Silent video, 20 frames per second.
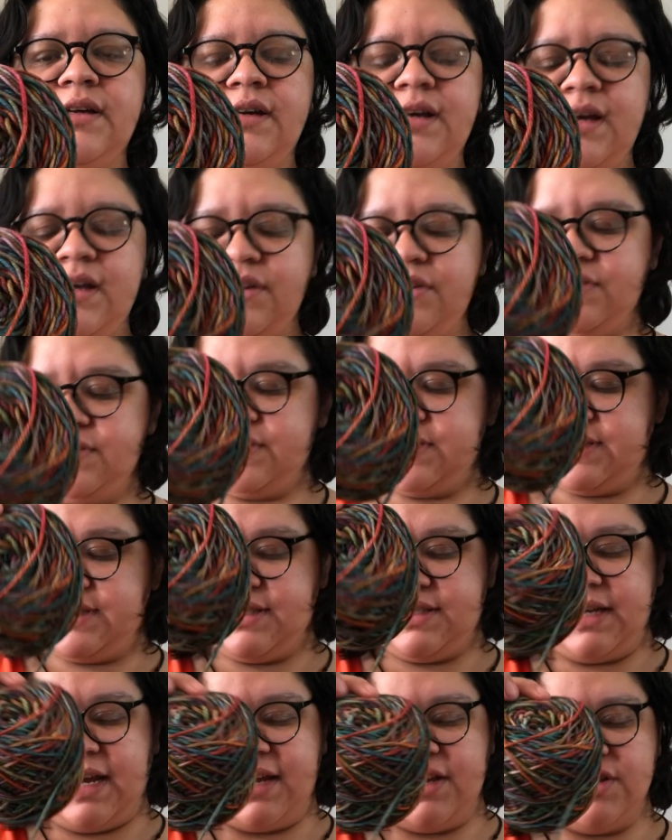I use
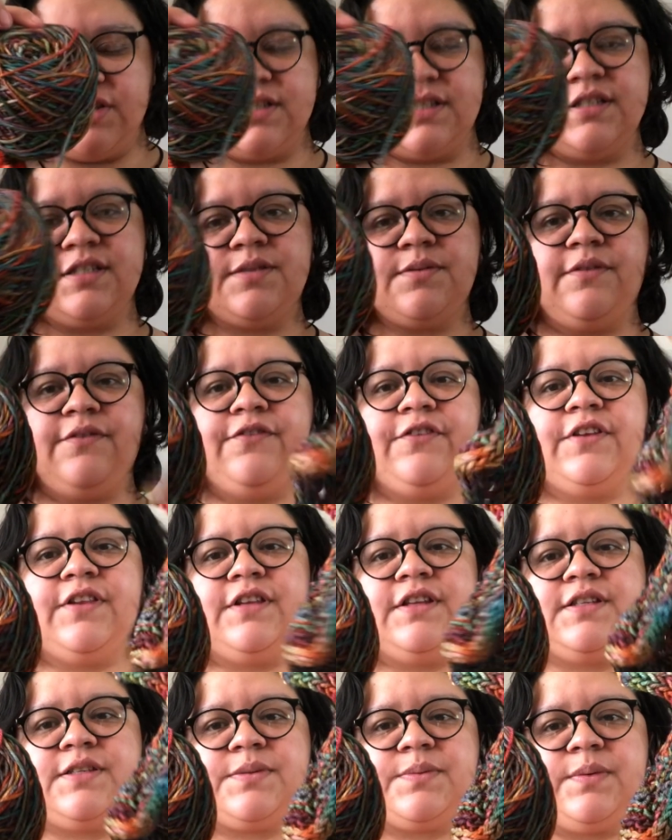this one for
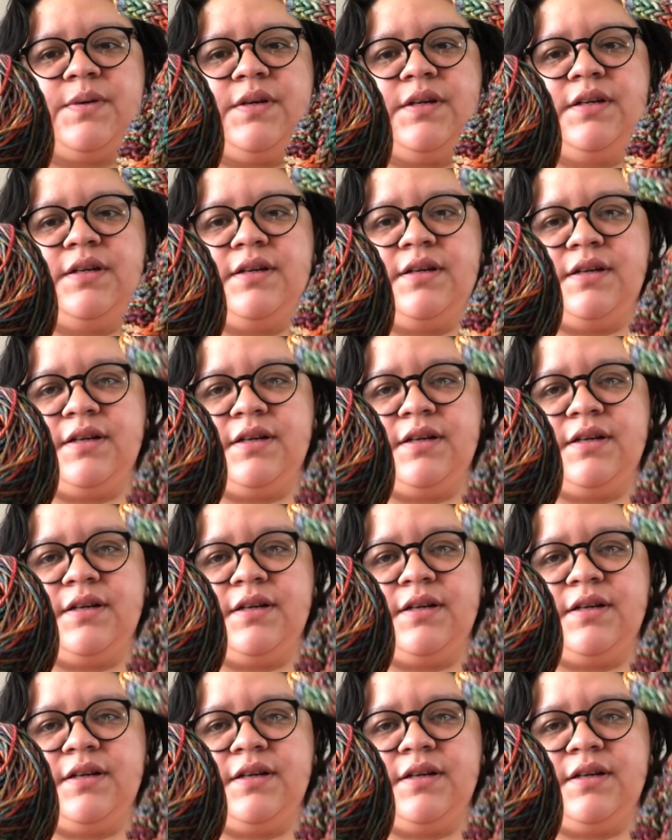this one.